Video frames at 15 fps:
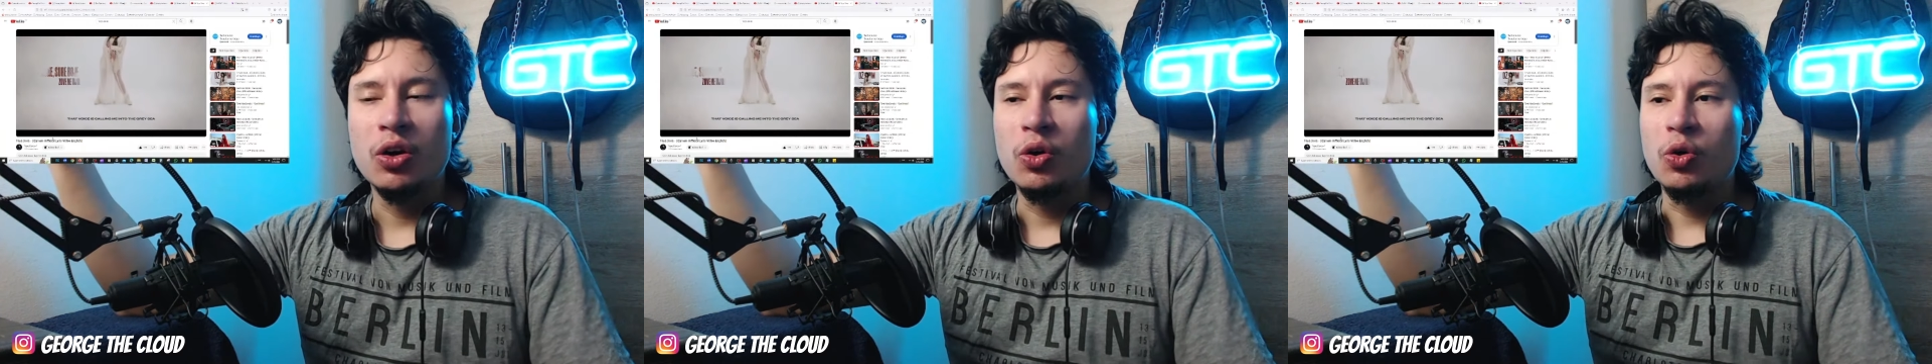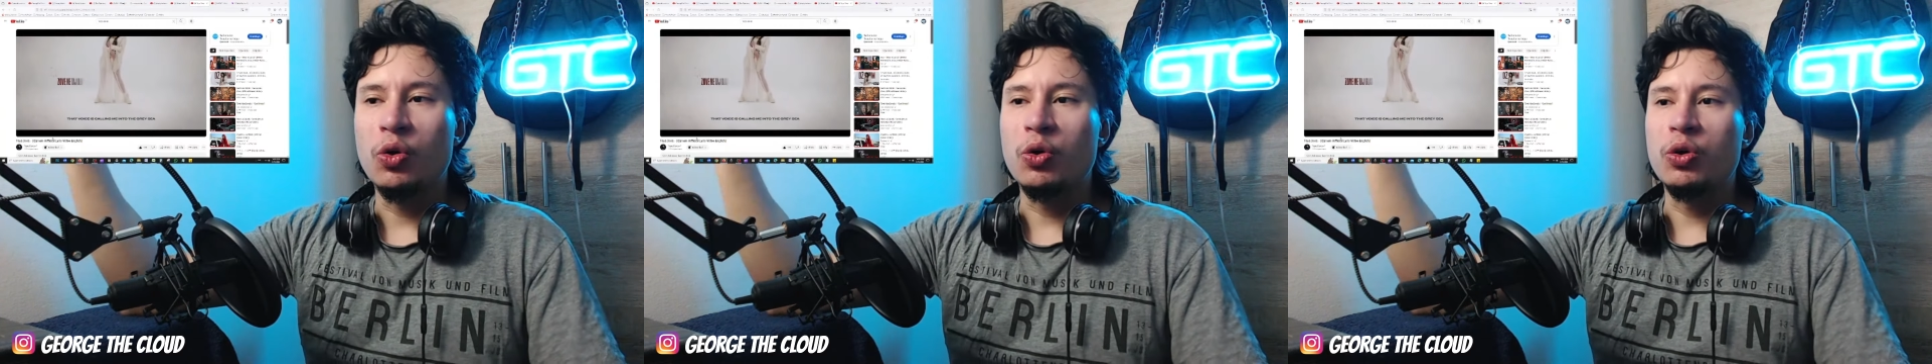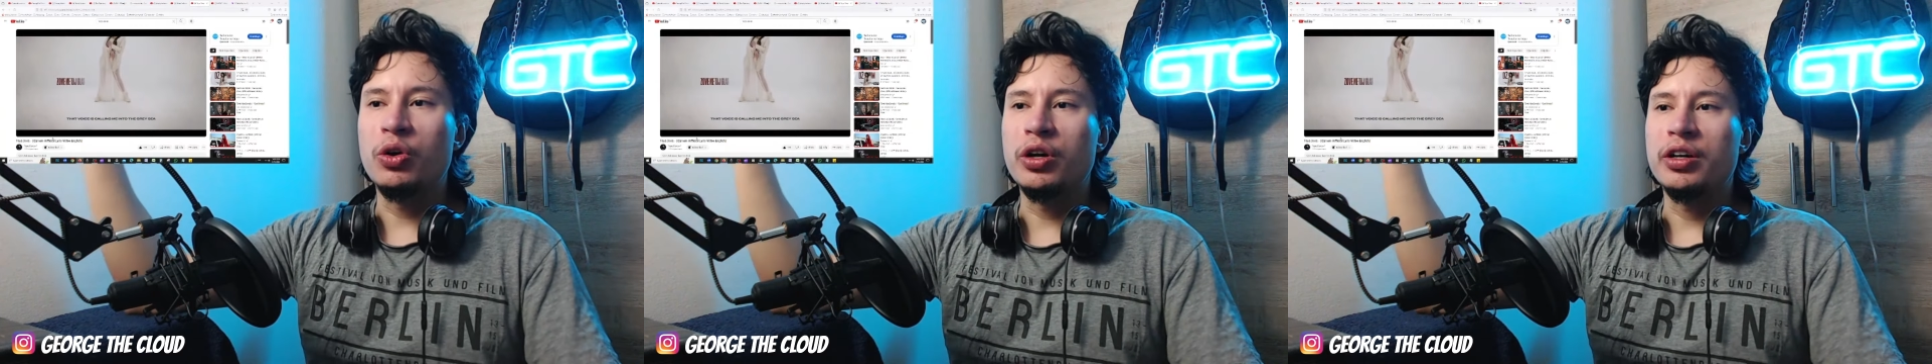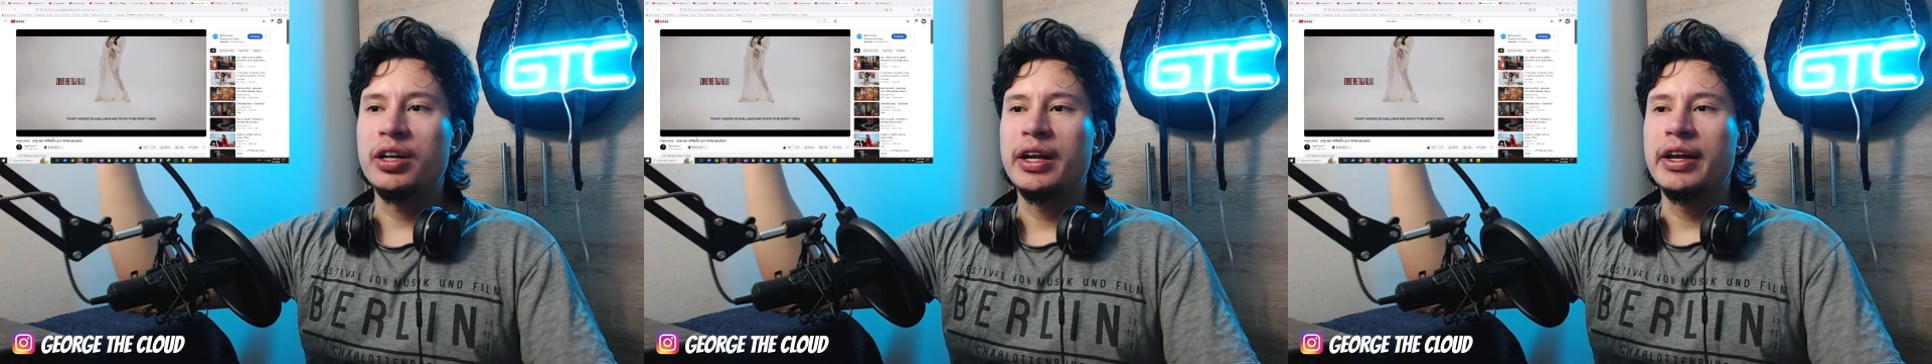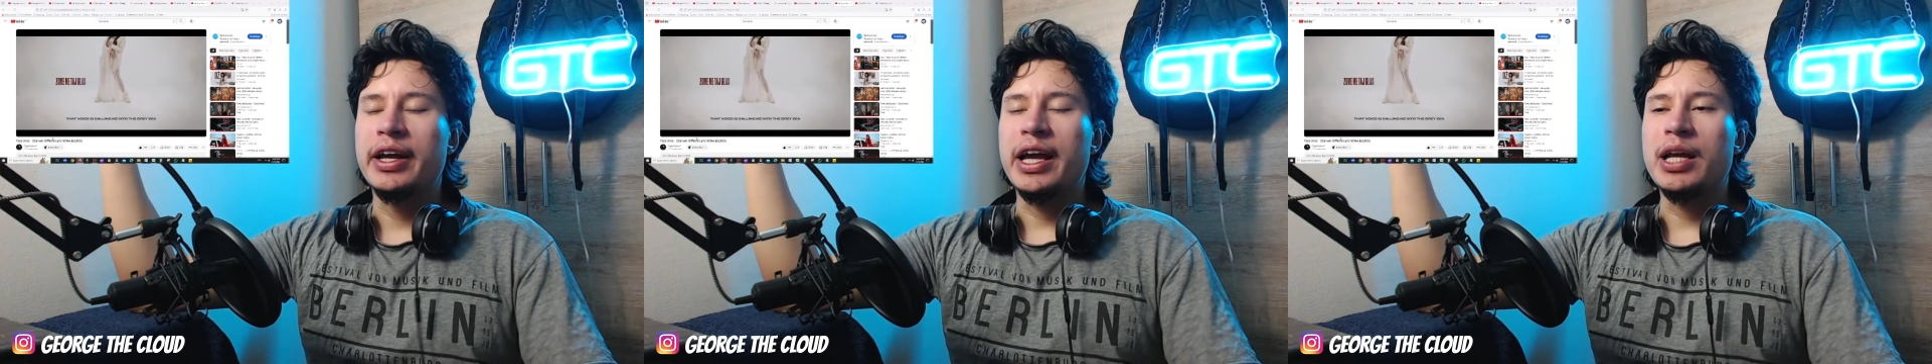or
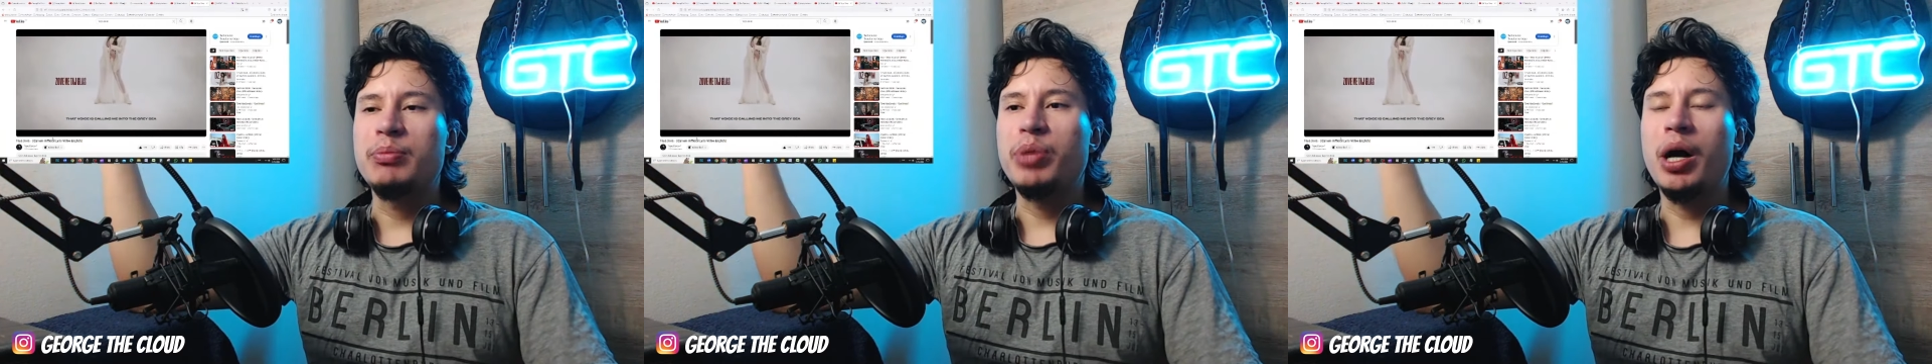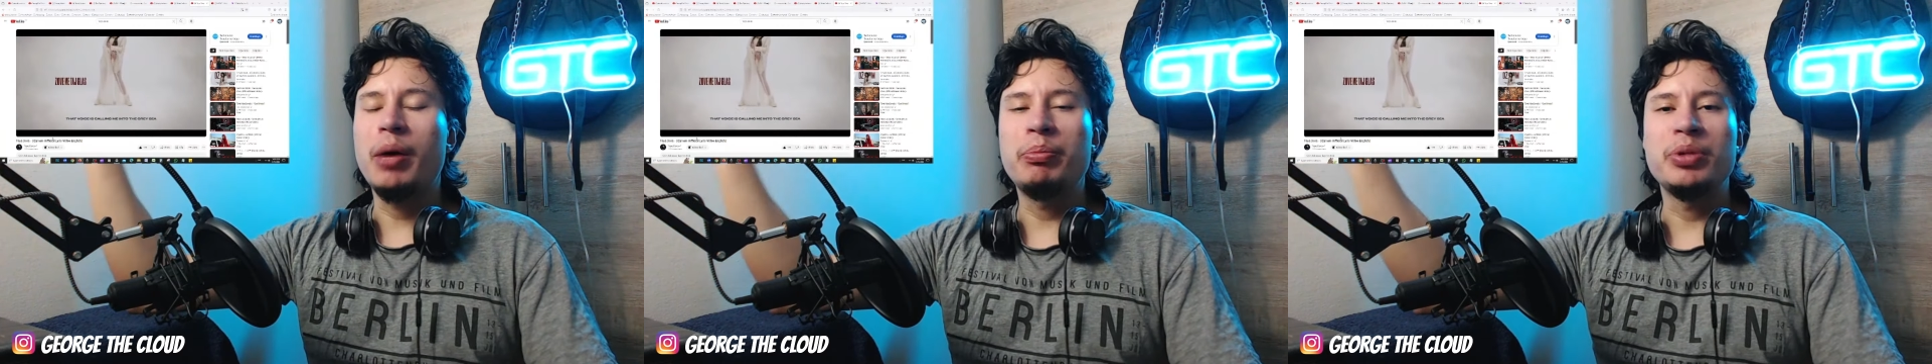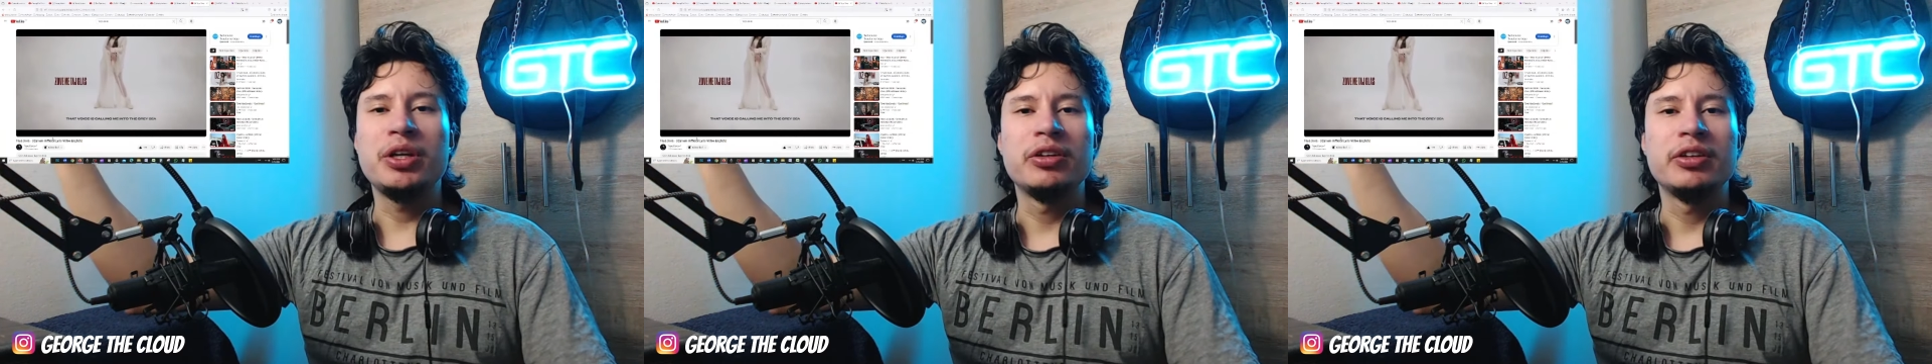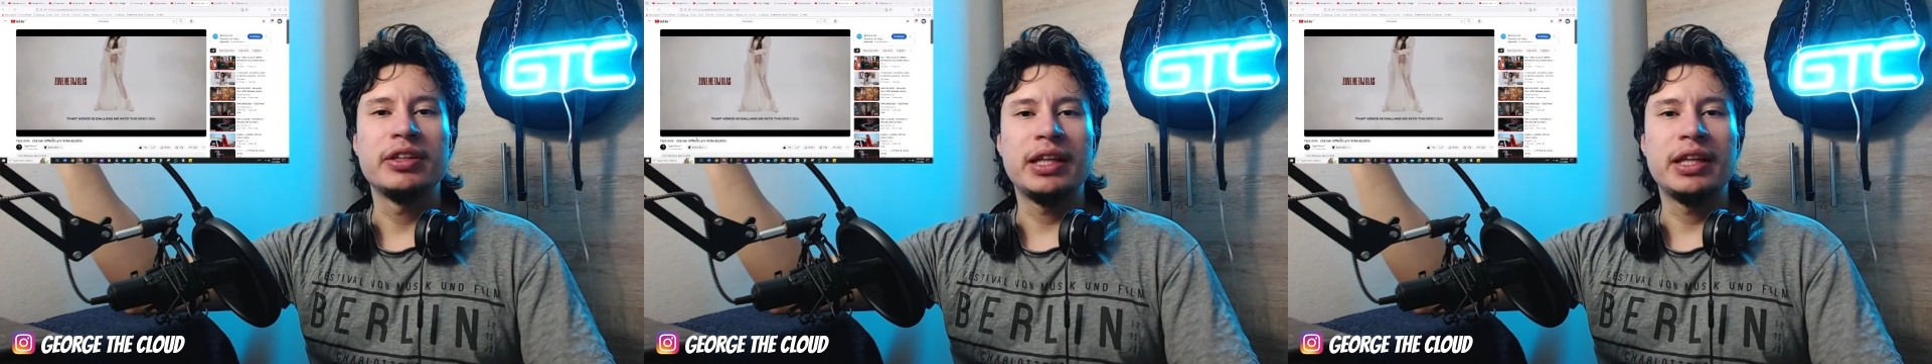a puppy